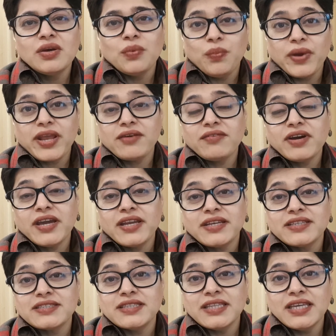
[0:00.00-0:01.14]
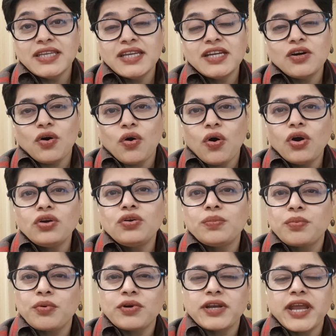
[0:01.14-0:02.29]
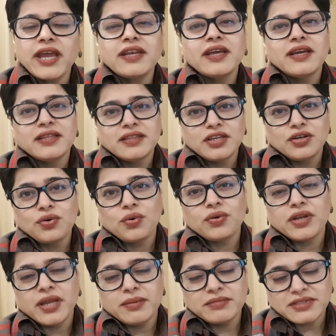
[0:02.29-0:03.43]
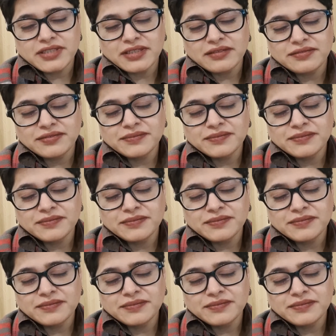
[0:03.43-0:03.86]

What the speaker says: wherever it is needed or to protect the drone himself.